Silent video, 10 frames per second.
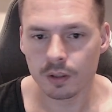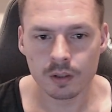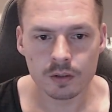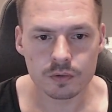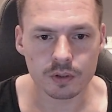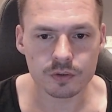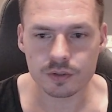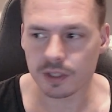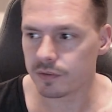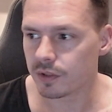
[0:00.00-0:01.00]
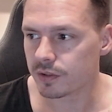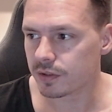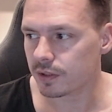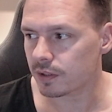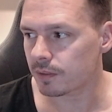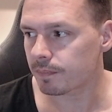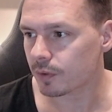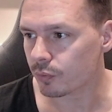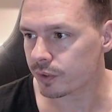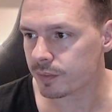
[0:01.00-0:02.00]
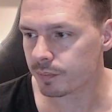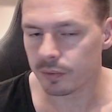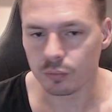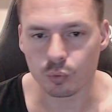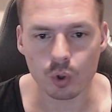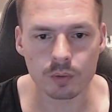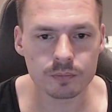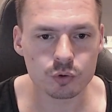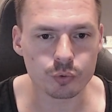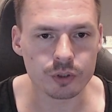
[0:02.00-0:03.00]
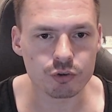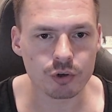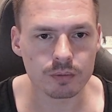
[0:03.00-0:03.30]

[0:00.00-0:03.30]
so that just gives us the crisp raw screenshot.